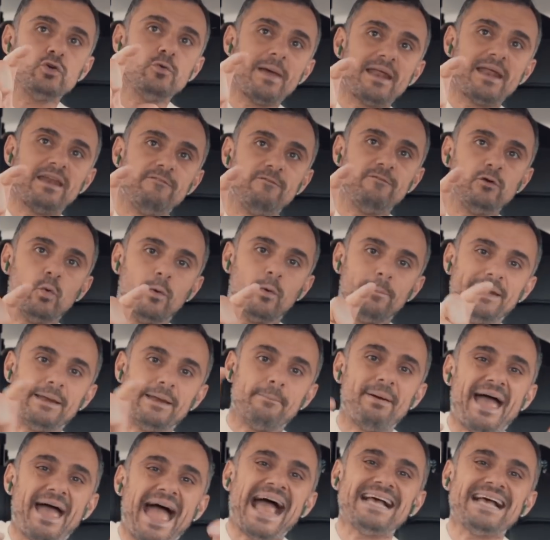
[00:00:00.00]
Too many of you are
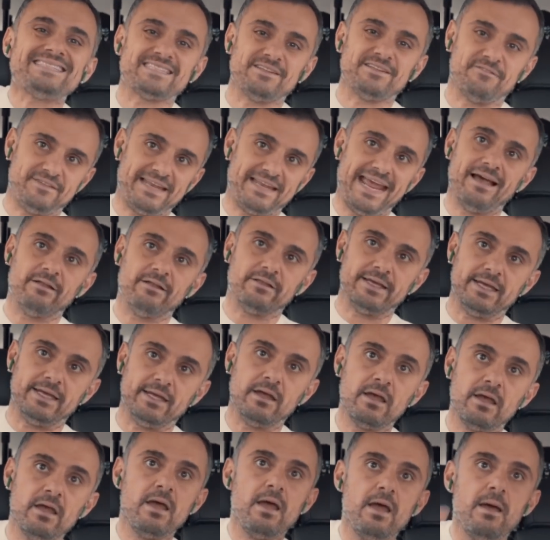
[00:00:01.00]
being passive
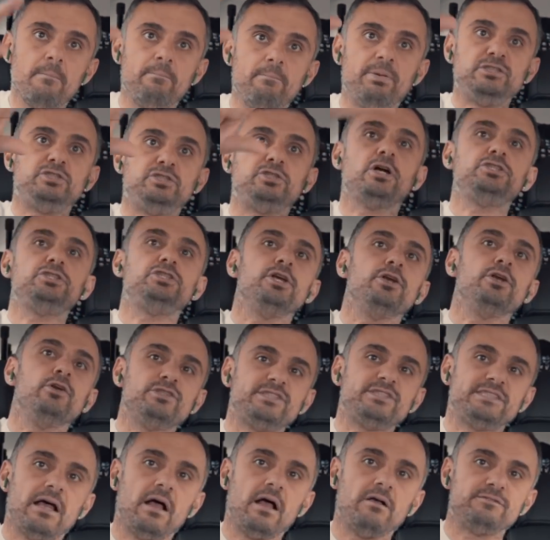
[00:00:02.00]
daily, but judging
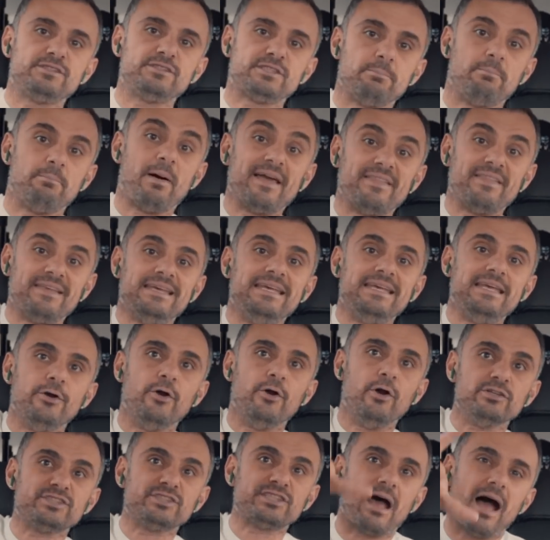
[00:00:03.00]
yourselves by the
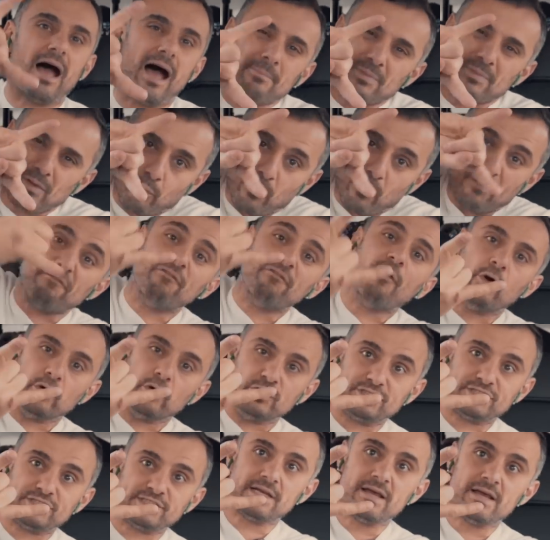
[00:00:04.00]
years. I'm the
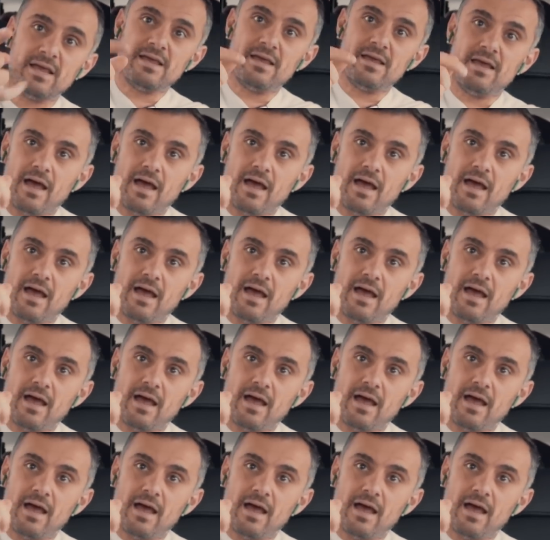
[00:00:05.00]
reverse.